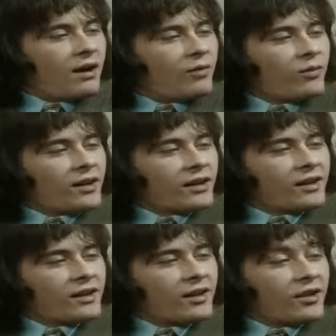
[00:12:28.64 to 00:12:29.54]
Well,
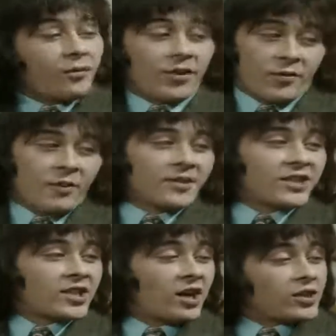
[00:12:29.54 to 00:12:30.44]
they want me to
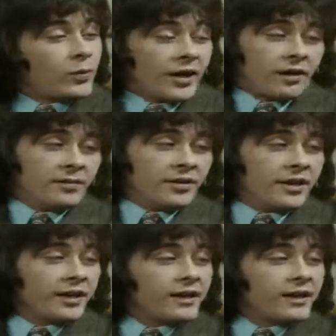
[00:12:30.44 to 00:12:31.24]
start a week on Monday.